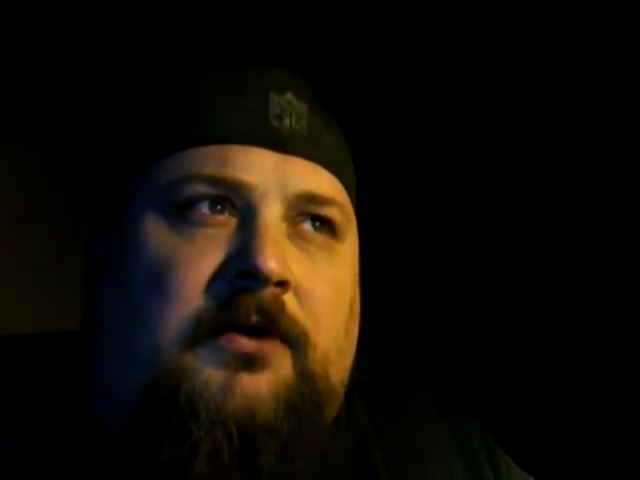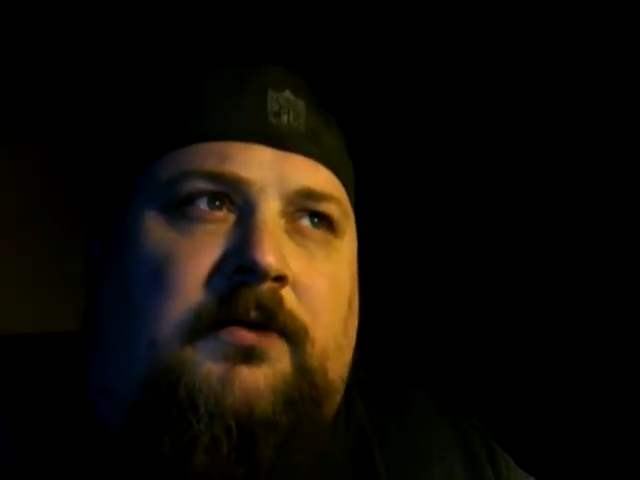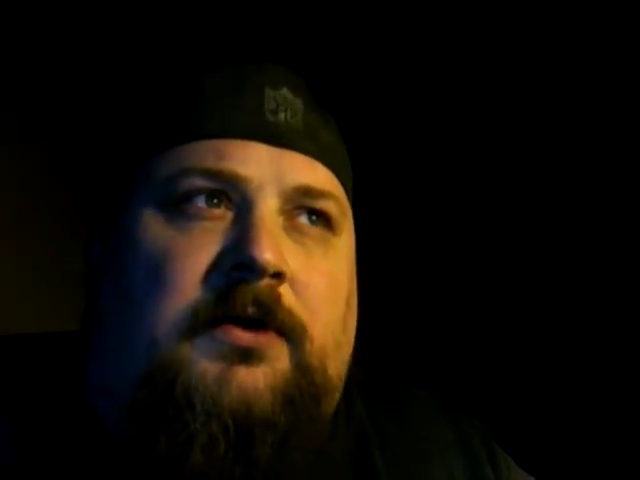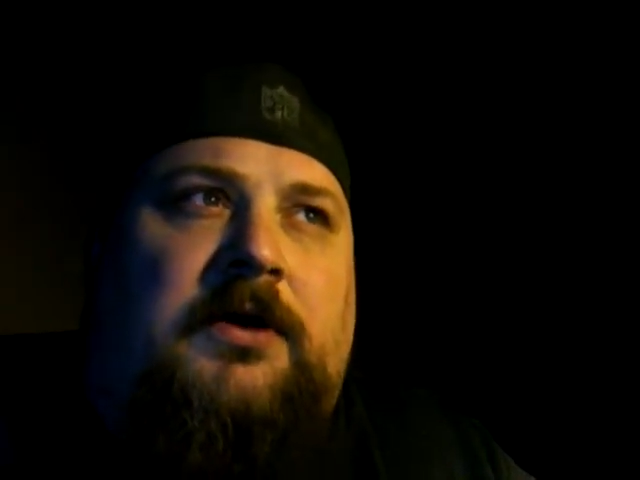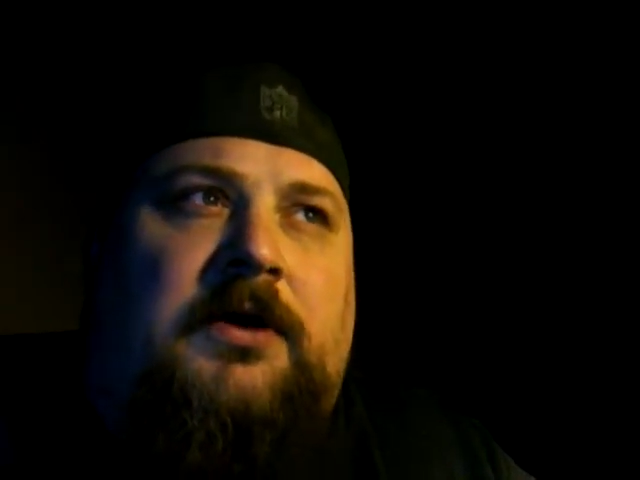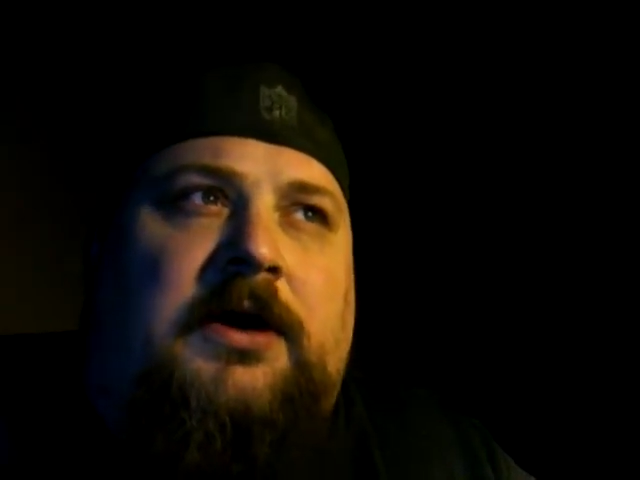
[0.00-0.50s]

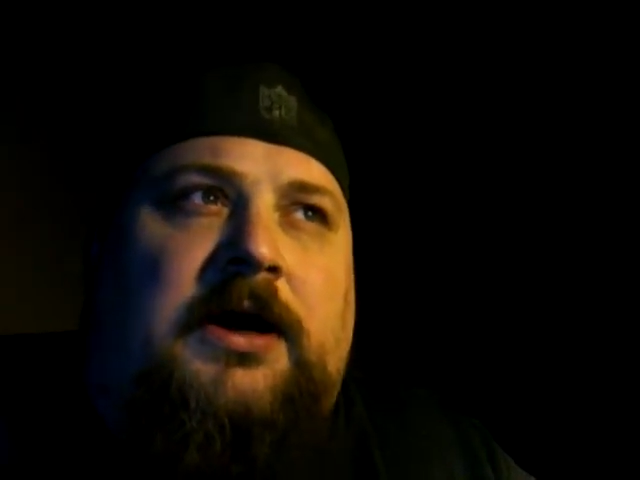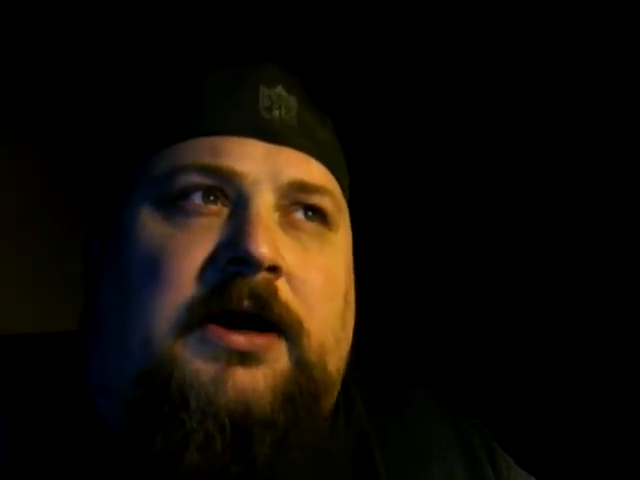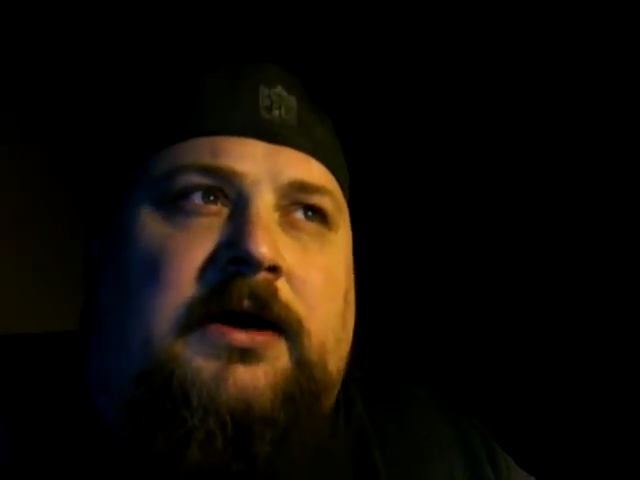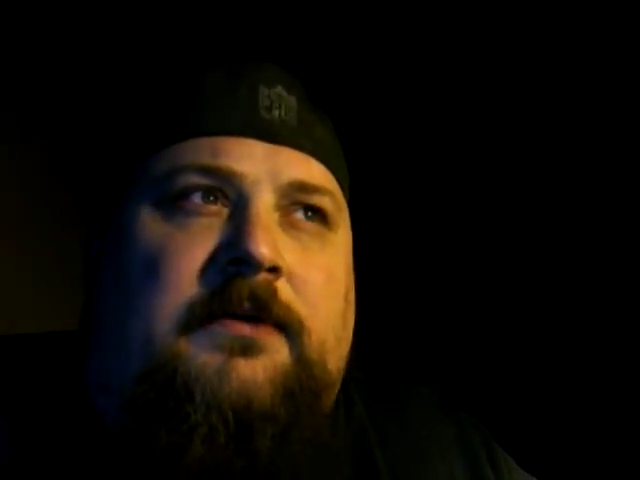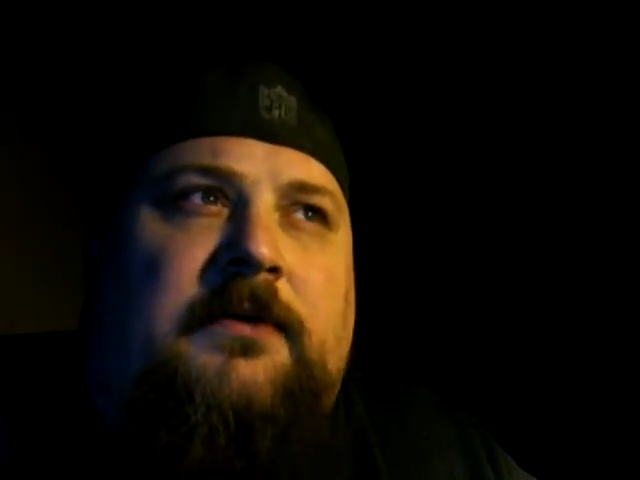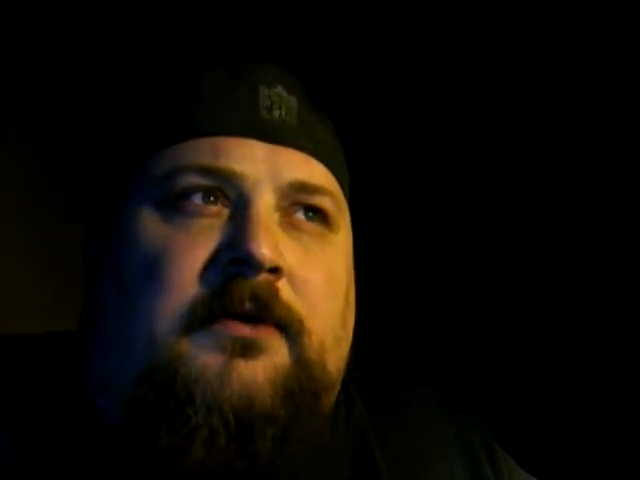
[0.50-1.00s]

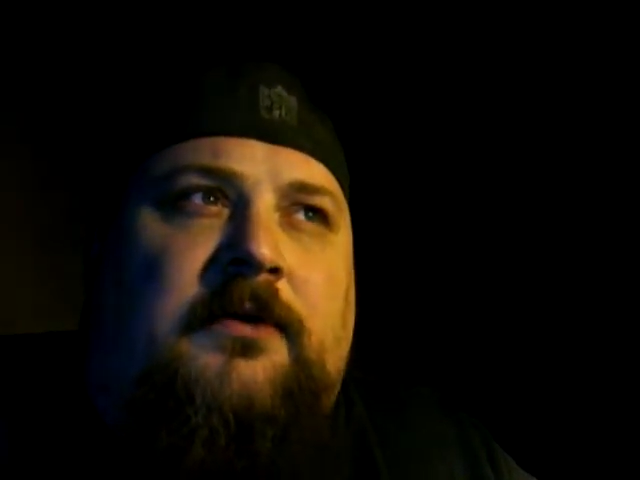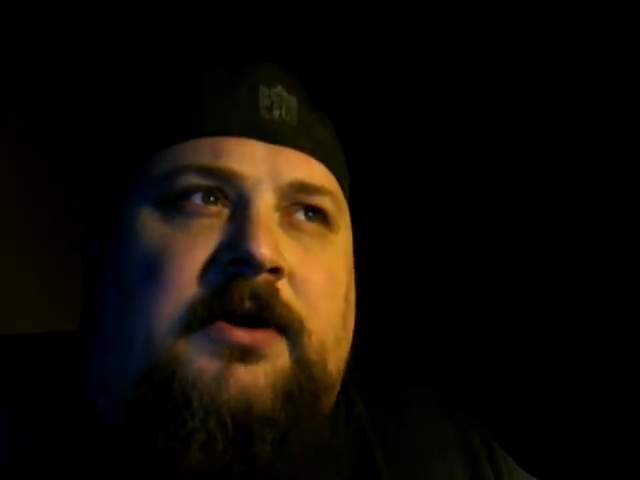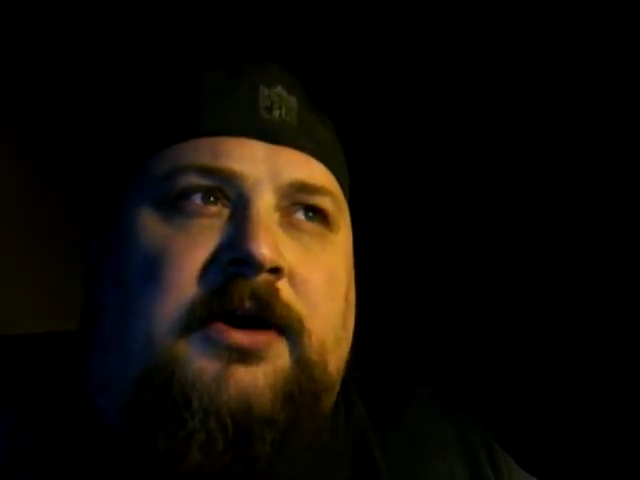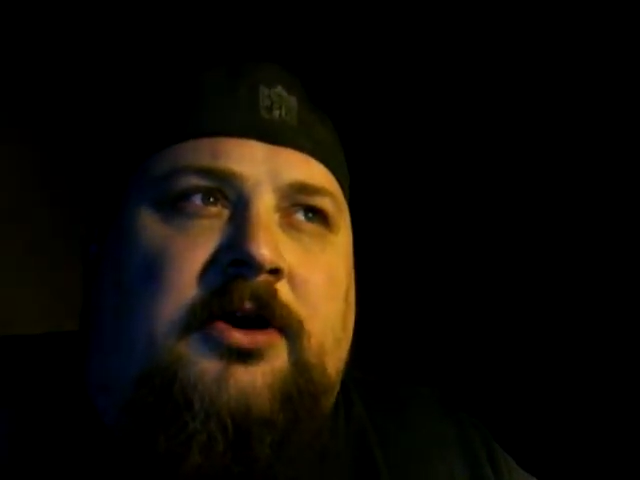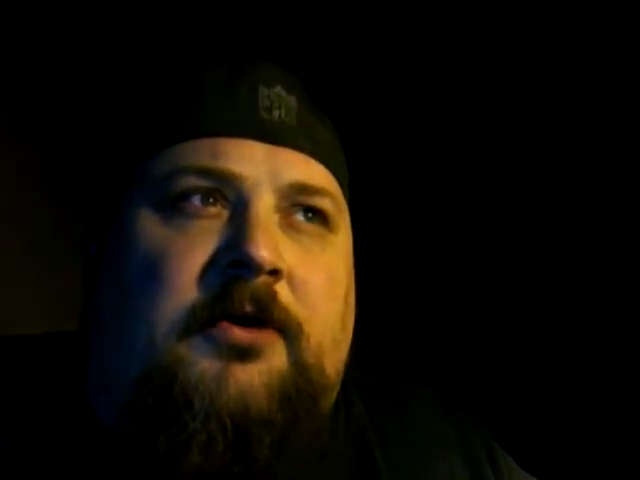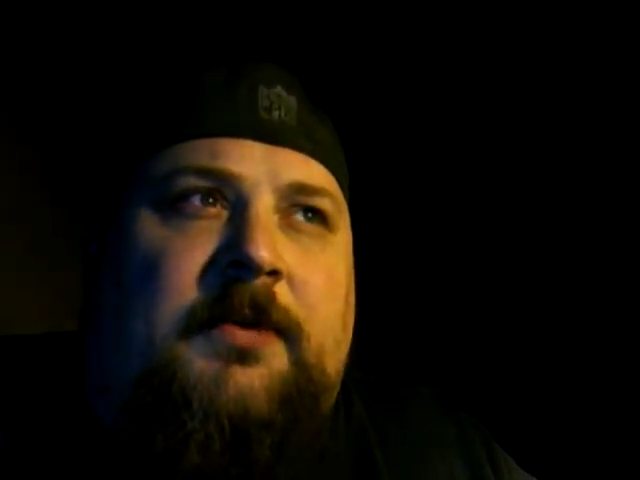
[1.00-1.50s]
we're
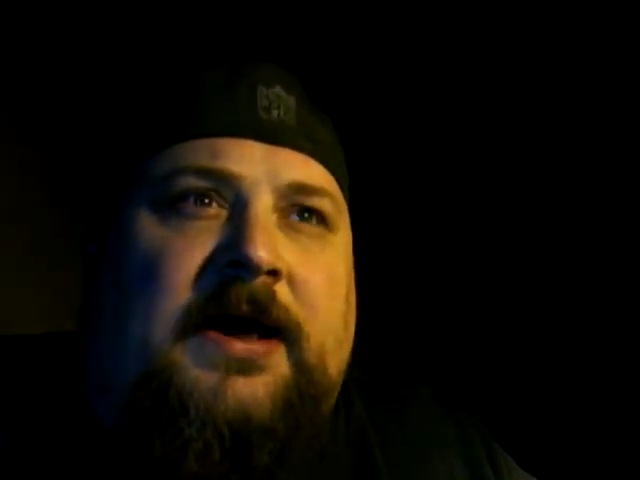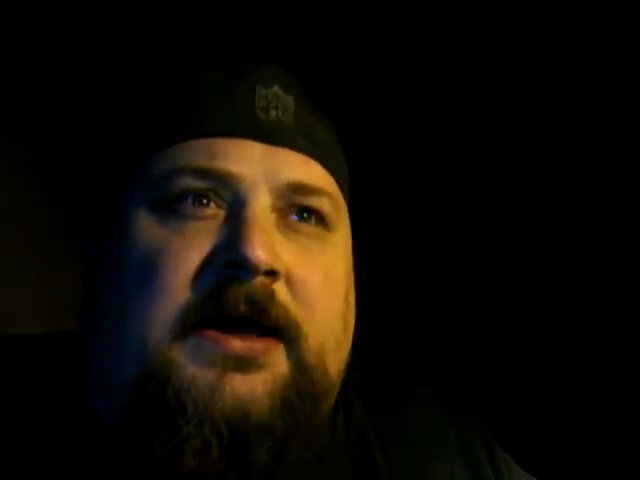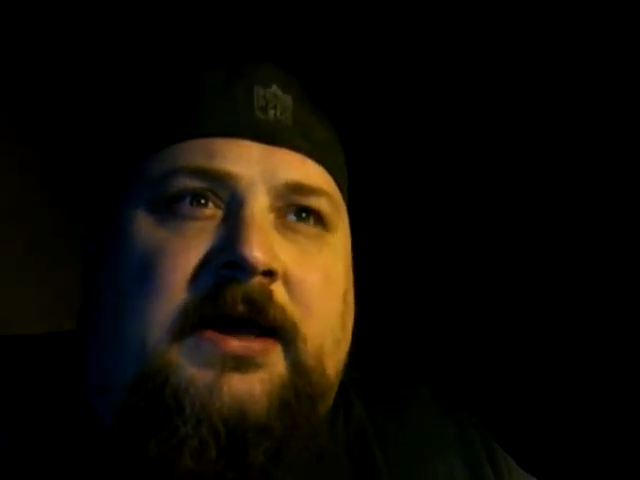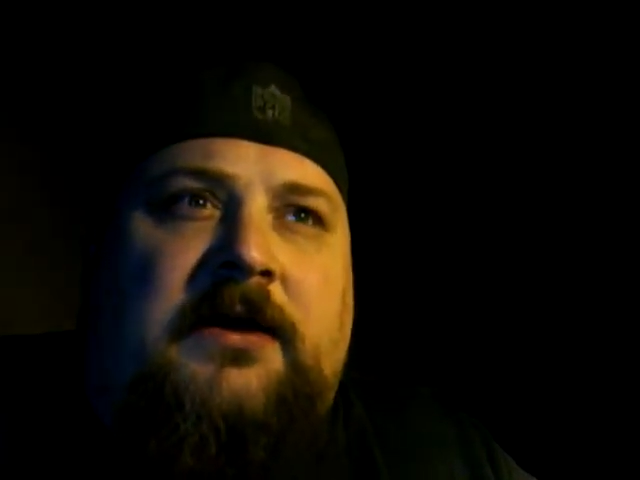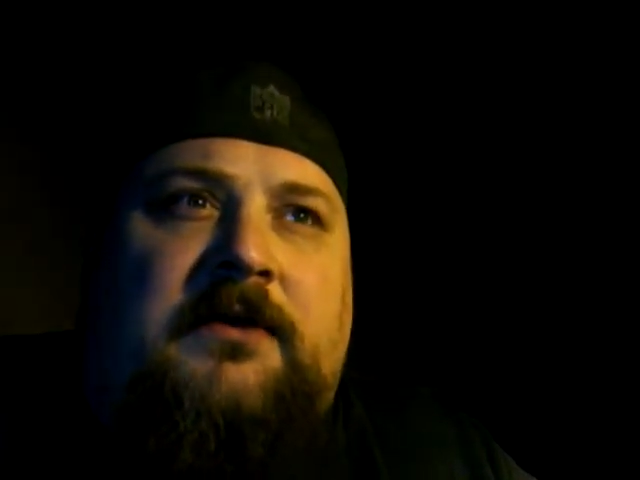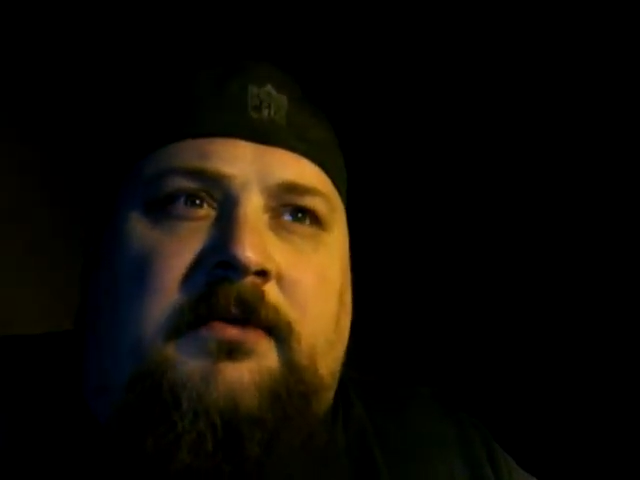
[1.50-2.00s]
gonna go
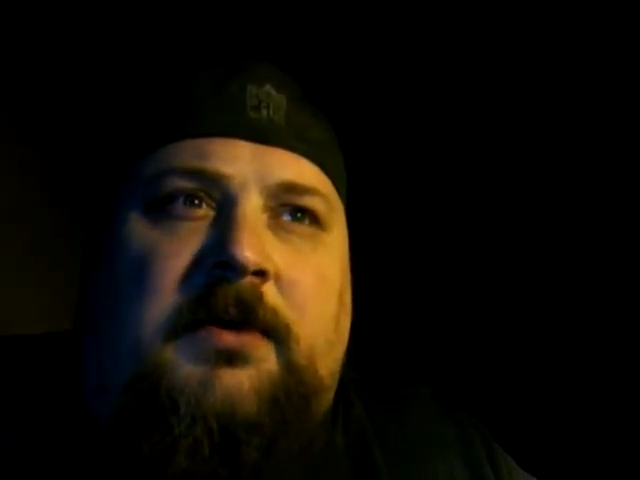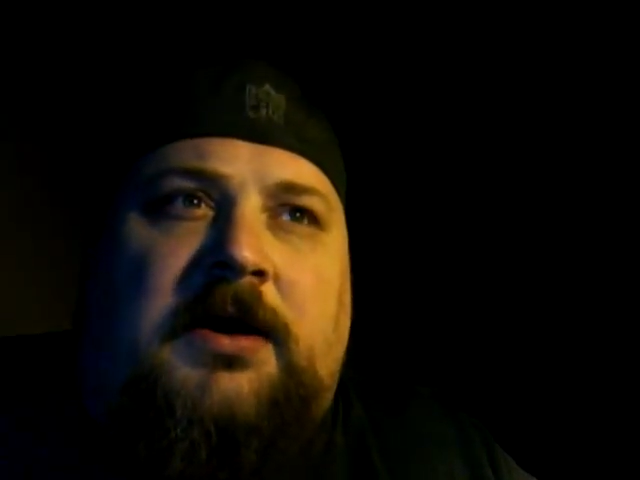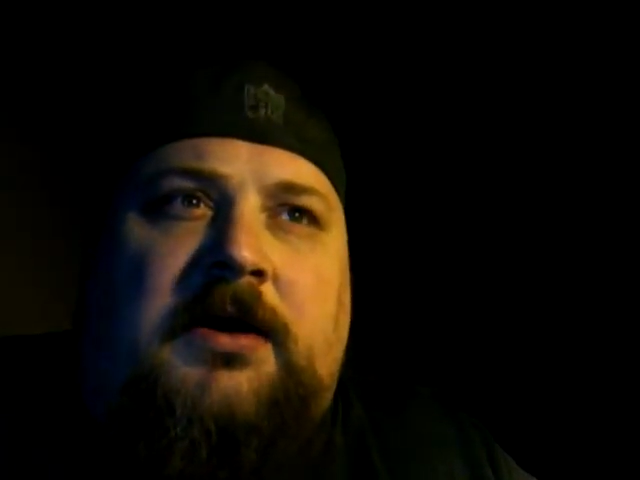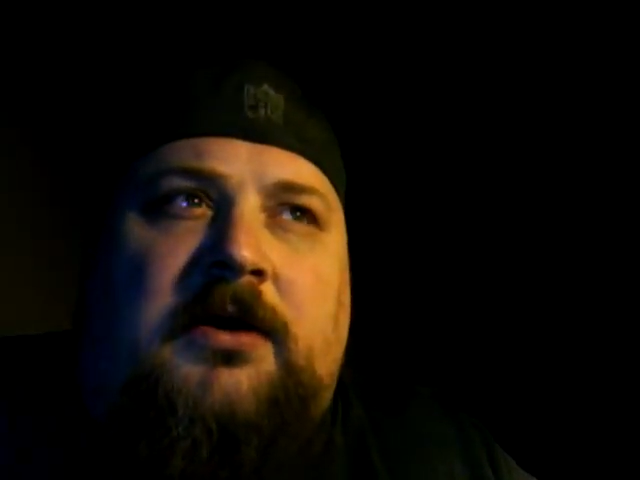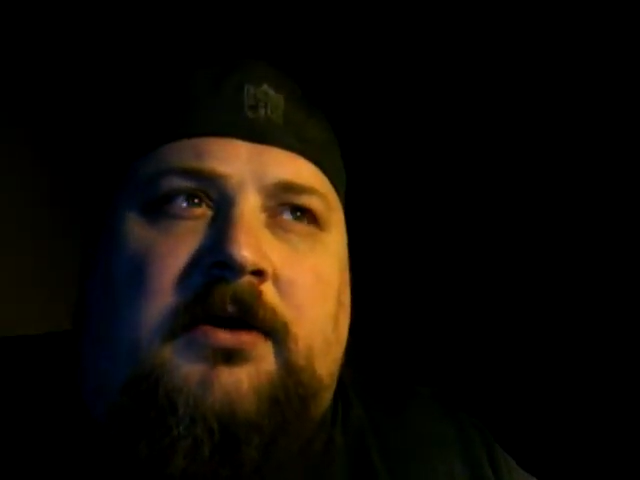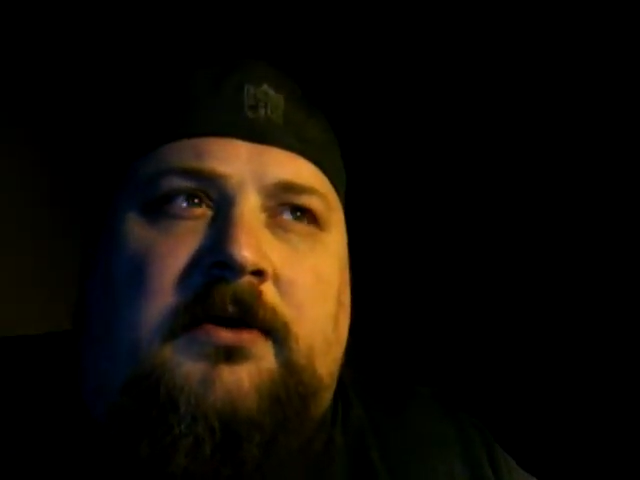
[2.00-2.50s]
back in
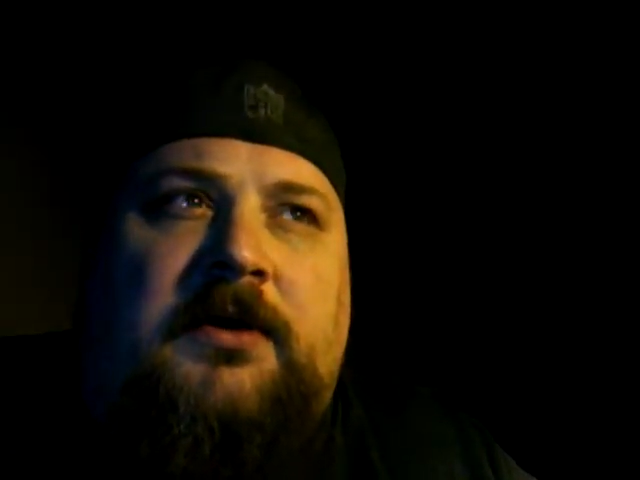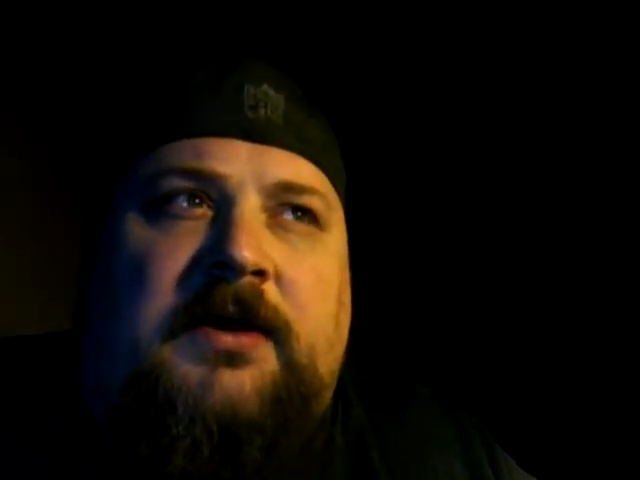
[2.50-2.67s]
tomorrow